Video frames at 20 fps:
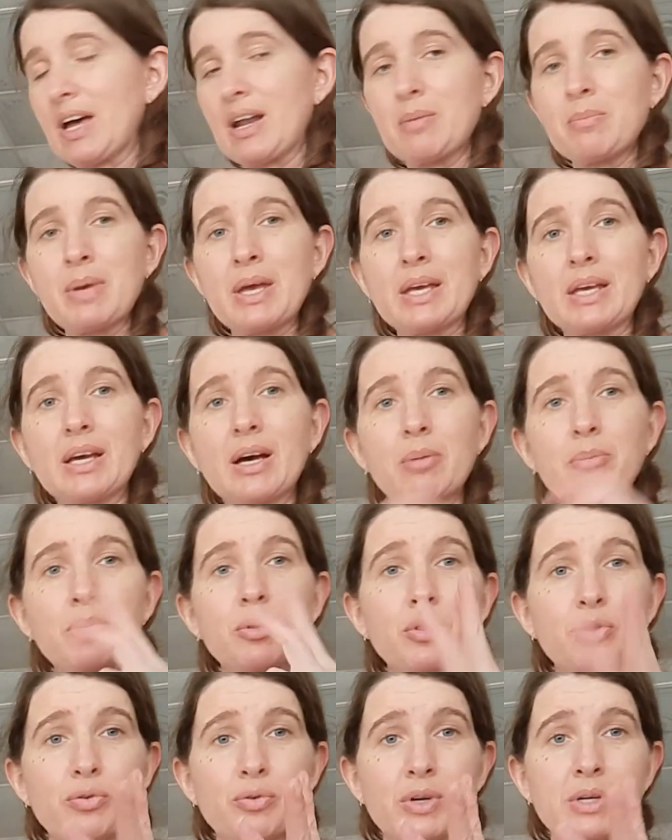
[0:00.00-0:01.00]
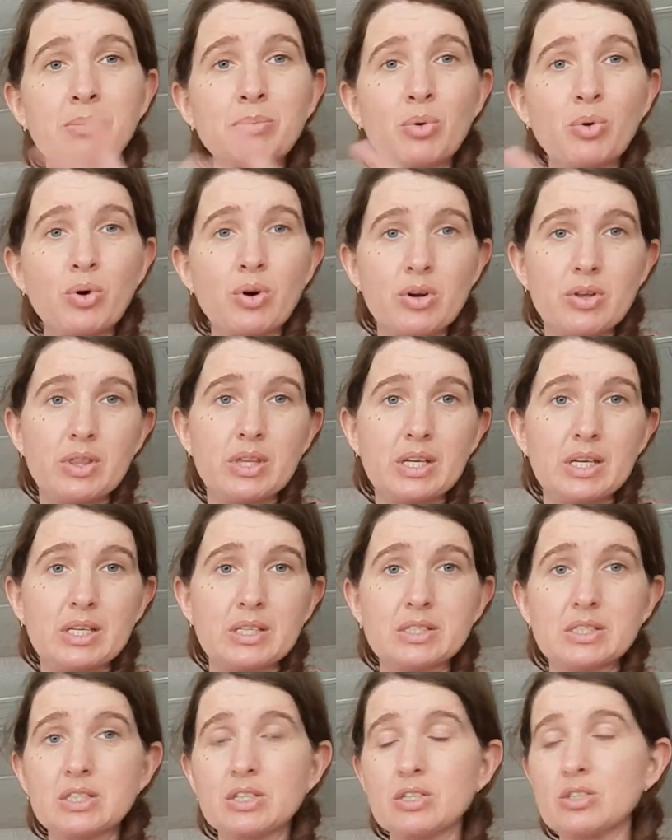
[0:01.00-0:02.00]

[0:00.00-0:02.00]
to make up 3 more of these.